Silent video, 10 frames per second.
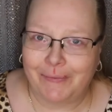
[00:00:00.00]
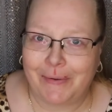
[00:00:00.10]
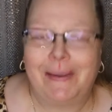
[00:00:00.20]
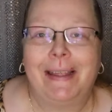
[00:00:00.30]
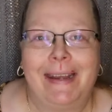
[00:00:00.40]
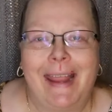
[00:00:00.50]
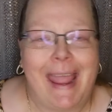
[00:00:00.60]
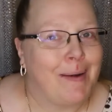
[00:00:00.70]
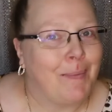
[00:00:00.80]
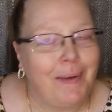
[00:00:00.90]
everyone,
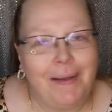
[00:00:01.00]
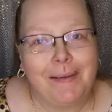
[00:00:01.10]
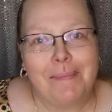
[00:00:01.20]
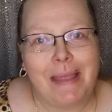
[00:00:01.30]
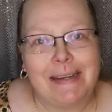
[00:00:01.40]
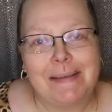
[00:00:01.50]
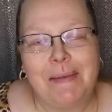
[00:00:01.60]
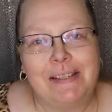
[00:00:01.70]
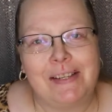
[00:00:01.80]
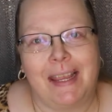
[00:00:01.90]
and welcome back to
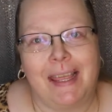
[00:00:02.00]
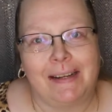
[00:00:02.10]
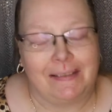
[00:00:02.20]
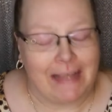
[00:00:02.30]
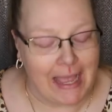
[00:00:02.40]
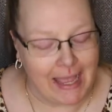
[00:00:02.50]
my channel.